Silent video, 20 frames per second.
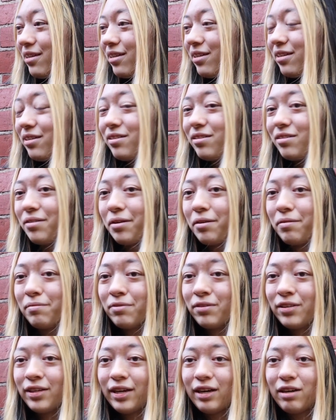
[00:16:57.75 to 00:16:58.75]
and
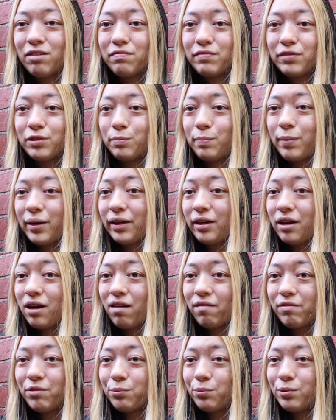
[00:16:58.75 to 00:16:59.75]
hopefully I'll feel better
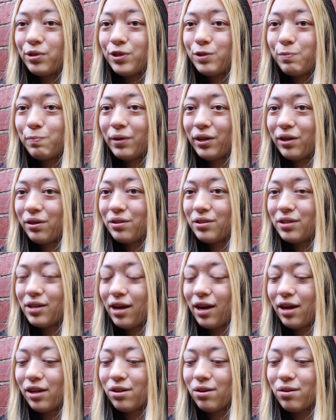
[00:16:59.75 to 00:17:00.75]
afterwards because
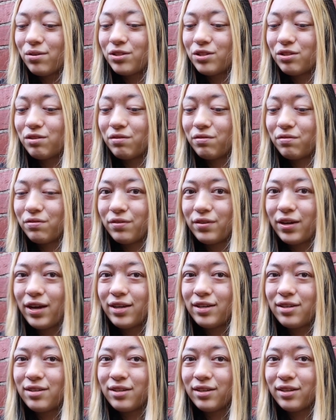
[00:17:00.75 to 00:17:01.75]
I had lots of
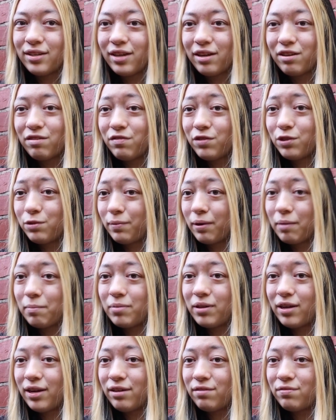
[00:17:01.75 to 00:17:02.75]
editing and filming
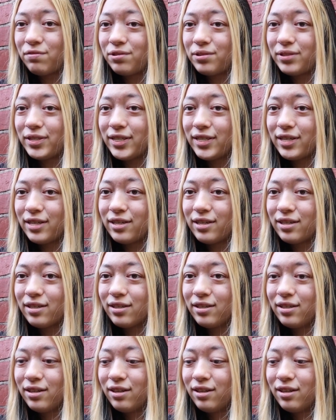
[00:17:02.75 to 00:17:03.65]
planned for today.